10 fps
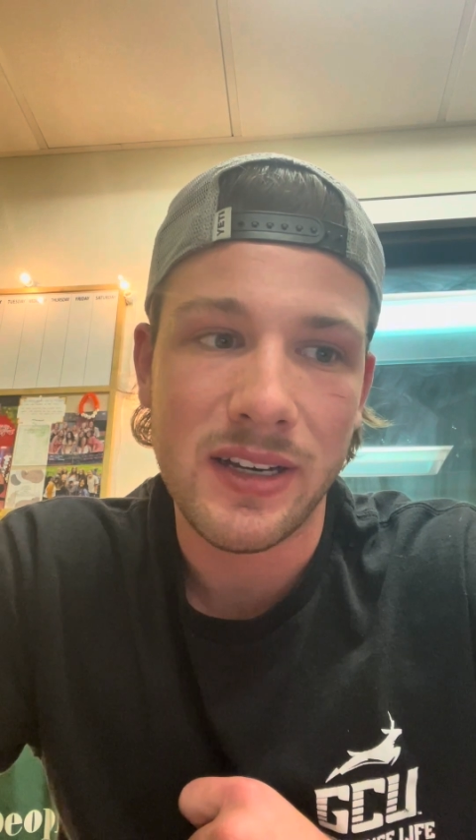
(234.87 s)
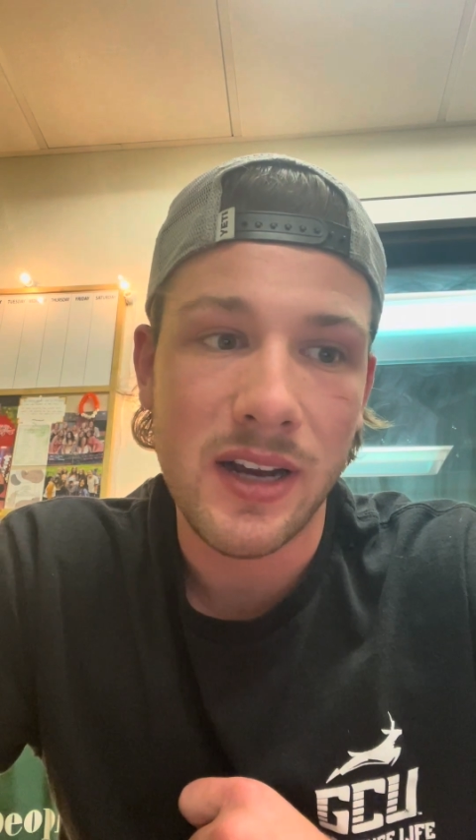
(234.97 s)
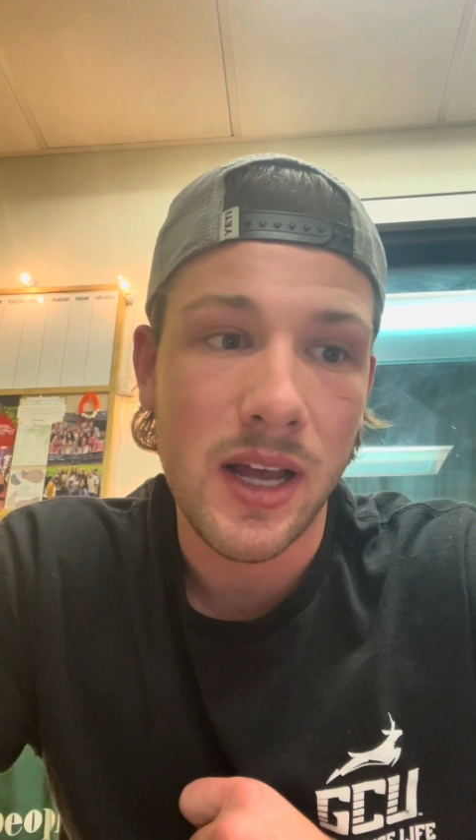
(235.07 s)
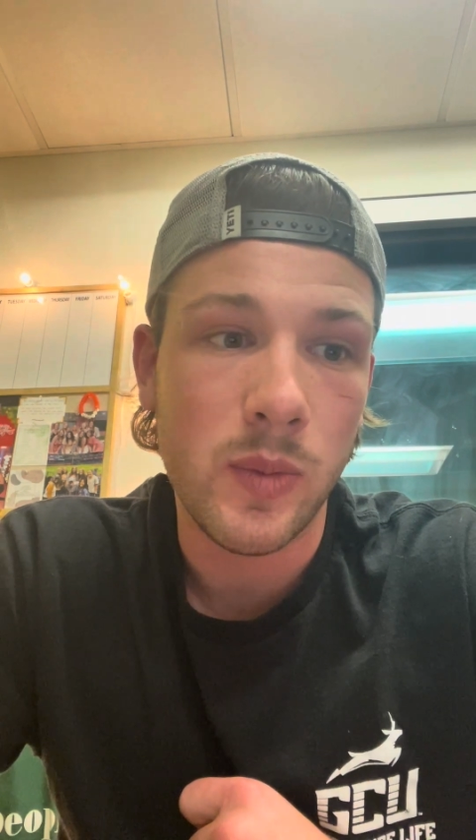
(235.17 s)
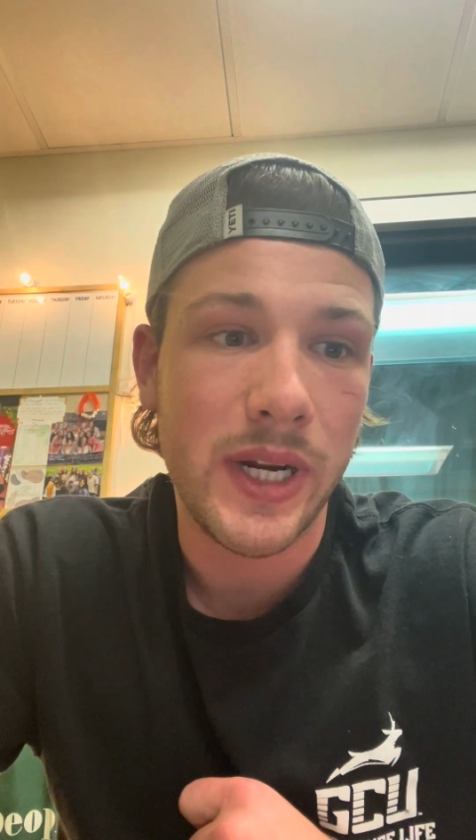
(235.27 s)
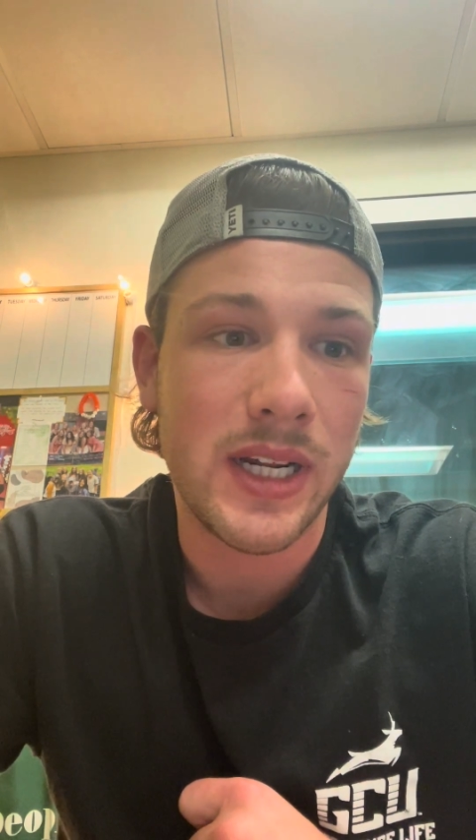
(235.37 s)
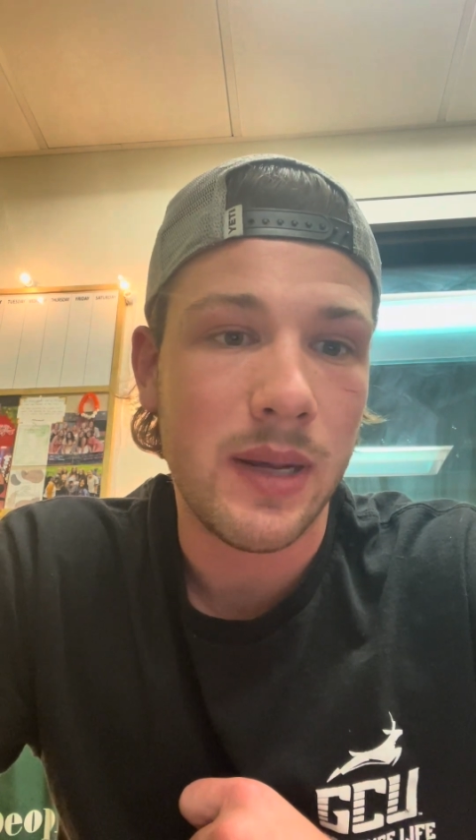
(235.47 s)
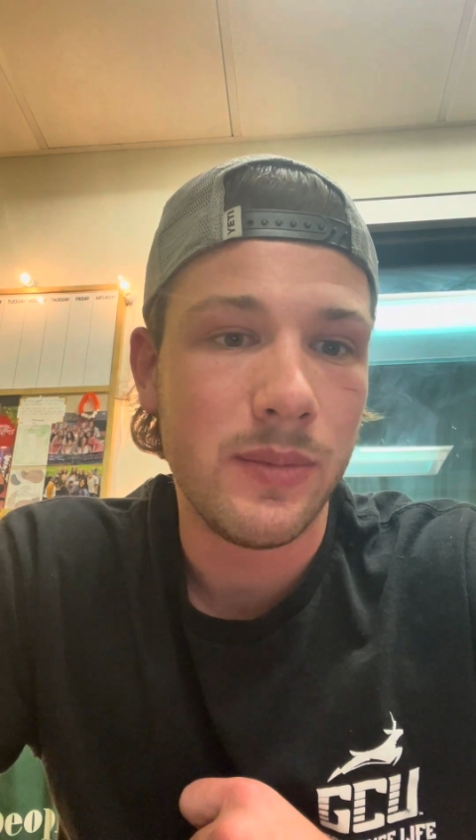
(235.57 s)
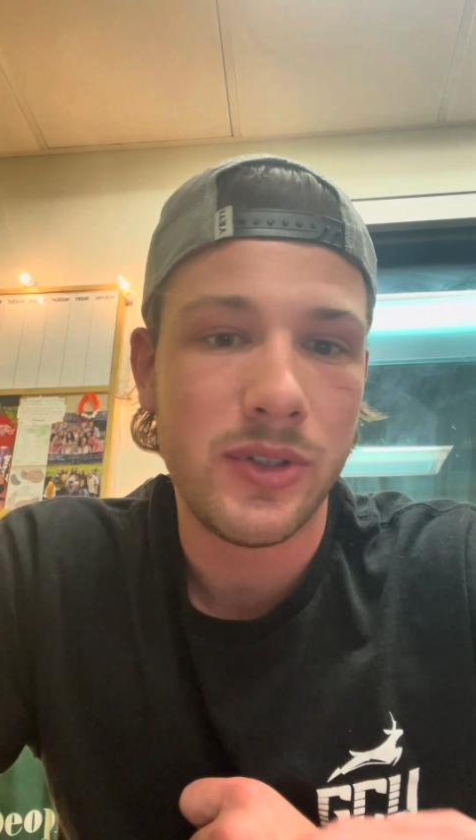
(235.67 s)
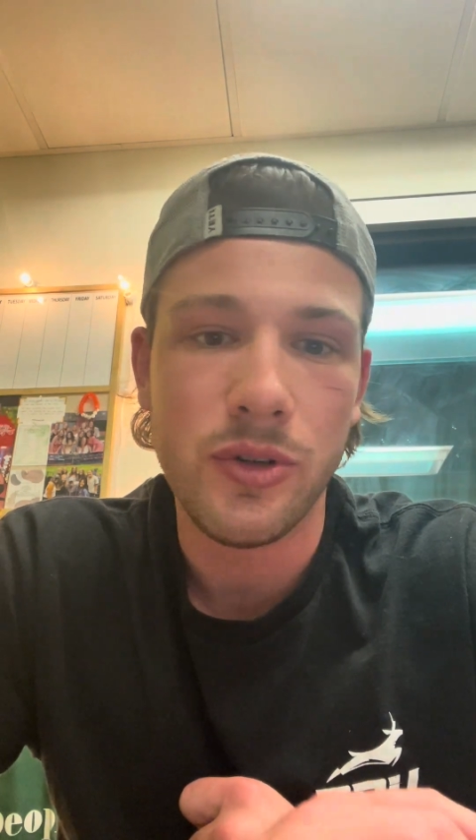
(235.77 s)
none when it
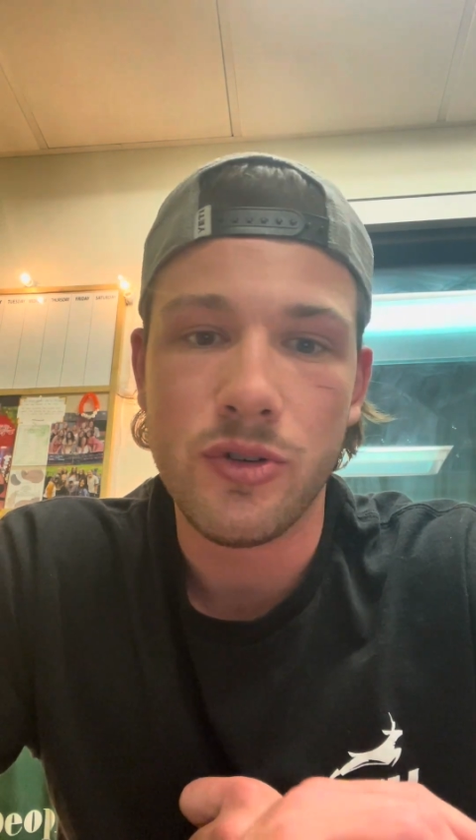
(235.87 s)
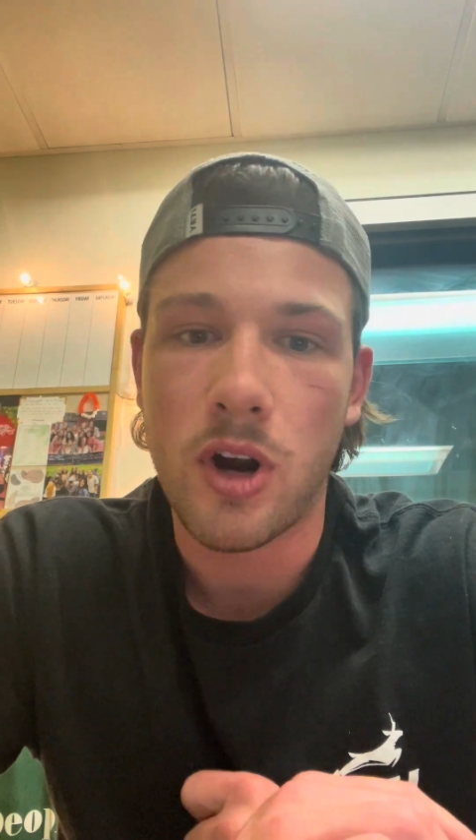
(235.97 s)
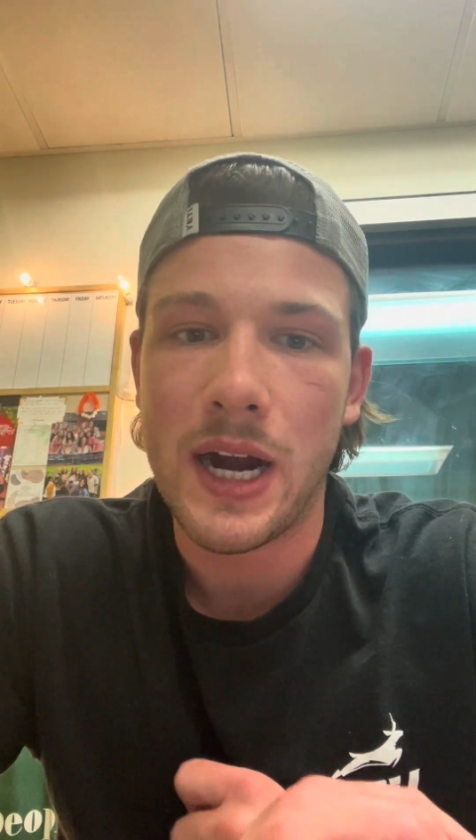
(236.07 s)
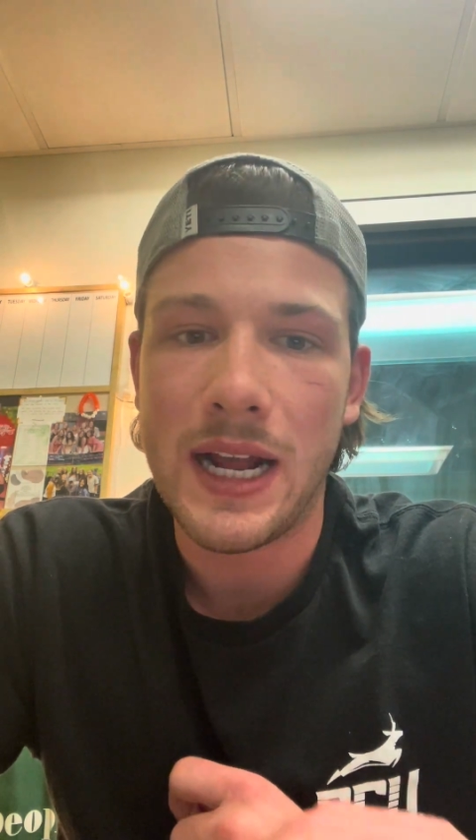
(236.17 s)
comes to drawing